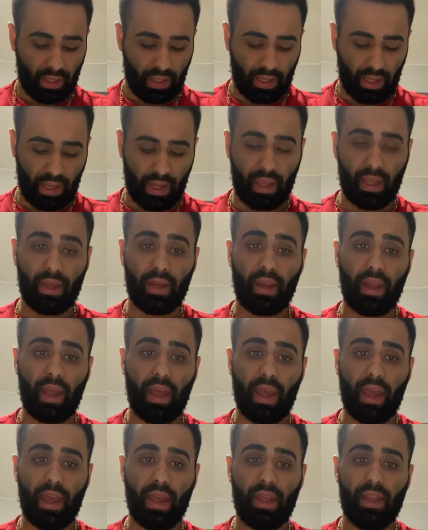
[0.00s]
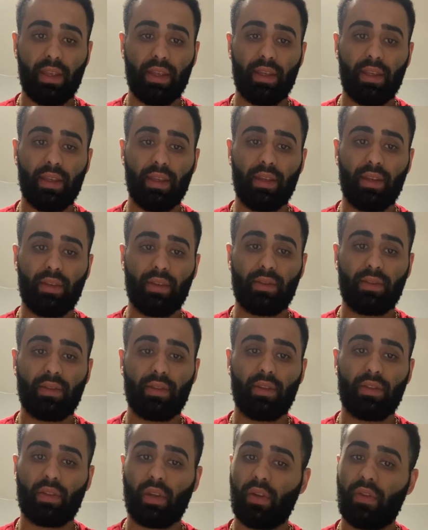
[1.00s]
And A is
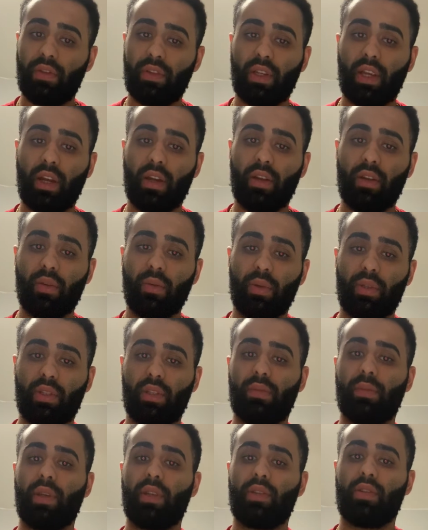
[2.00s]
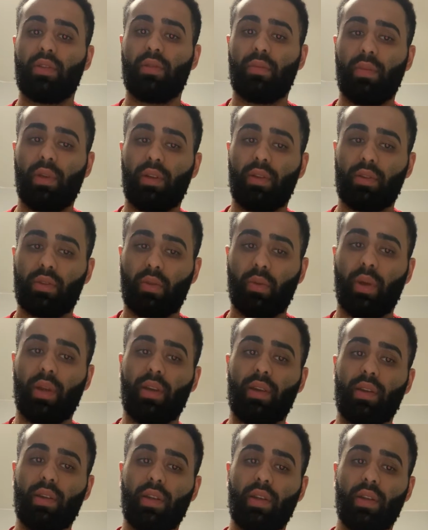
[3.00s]
the surface area, which is measured in meters squared.